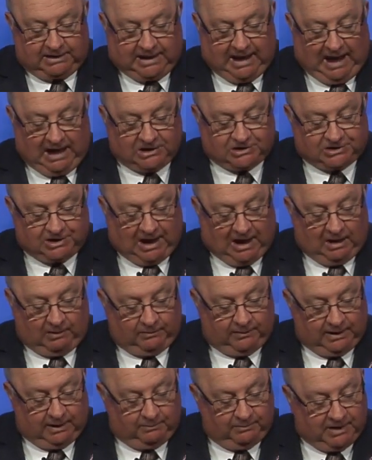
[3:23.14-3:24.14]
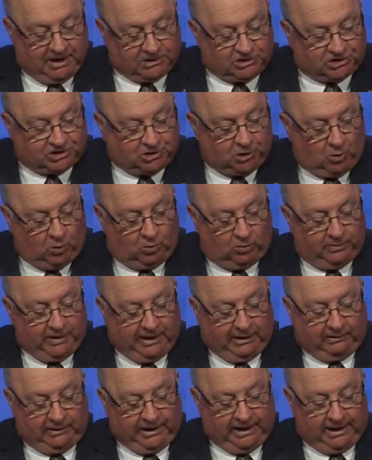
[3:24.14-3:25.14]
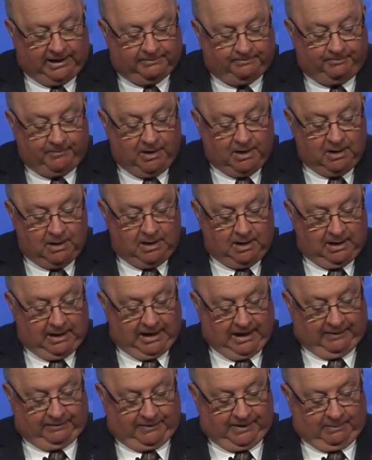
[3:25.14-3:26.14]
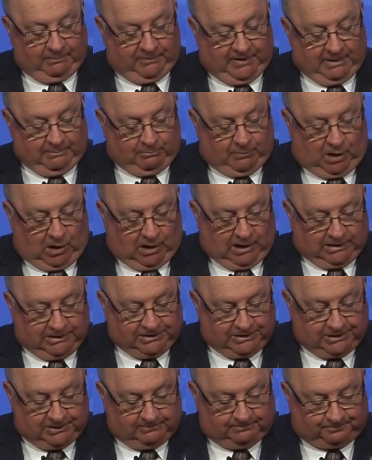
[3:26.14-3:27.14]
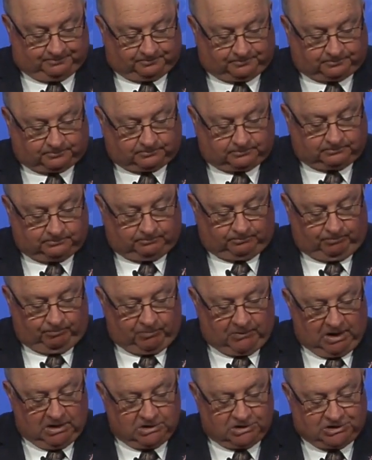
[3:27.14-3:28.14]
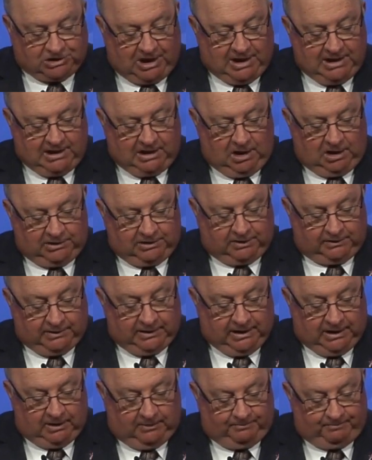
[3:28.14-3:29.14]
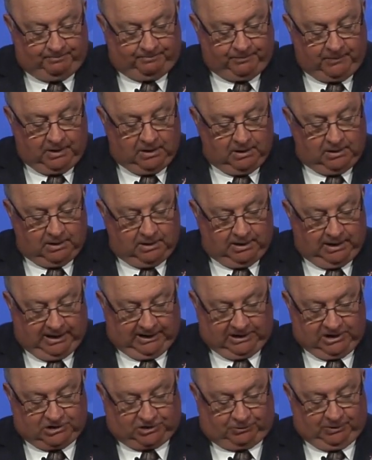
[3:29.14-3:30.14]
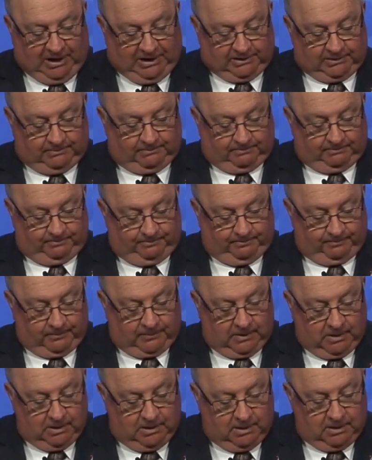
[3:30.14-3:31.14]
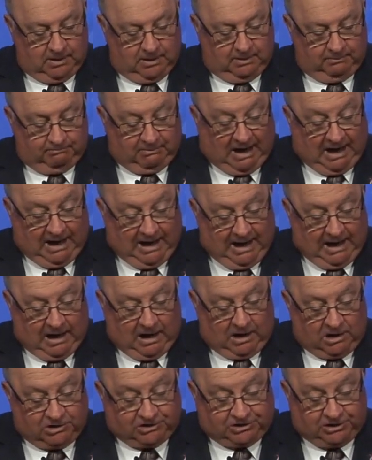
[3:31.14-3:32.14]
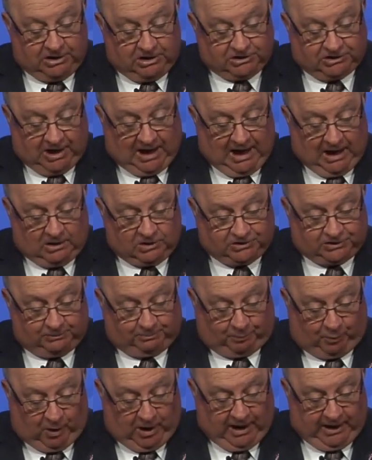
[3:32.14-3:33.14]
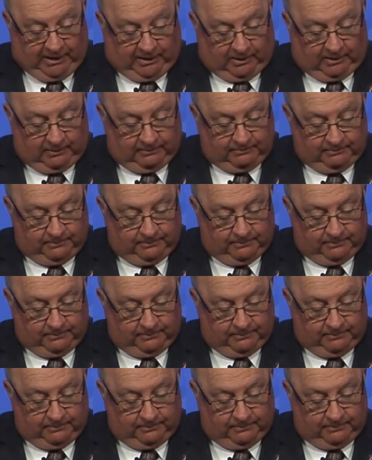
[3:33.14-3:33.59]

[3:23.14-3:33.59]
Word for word: to cast out them that sold therein and them that bought, saying unto them, It is written, my house is the house of prayer,